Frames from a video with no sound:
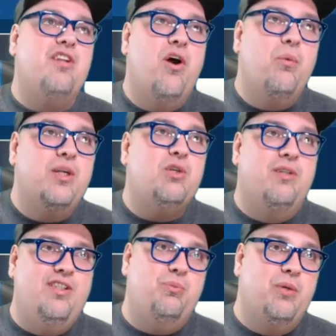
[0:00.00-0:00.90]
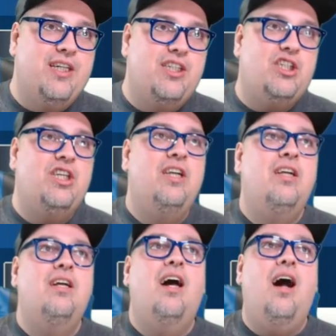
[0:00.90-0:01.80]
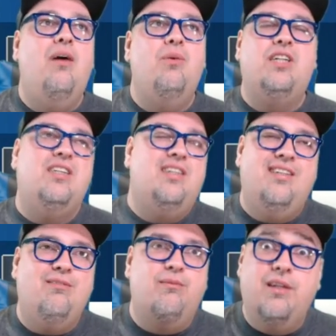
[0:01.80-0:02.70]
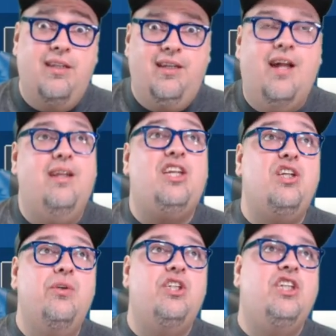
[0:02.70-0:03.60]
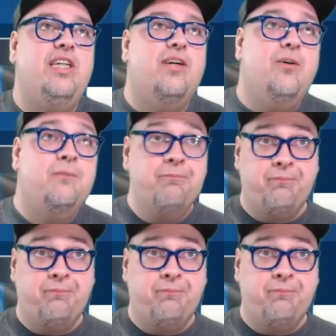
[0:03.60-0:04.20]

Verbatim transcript: know which one's which is really not a huge deal.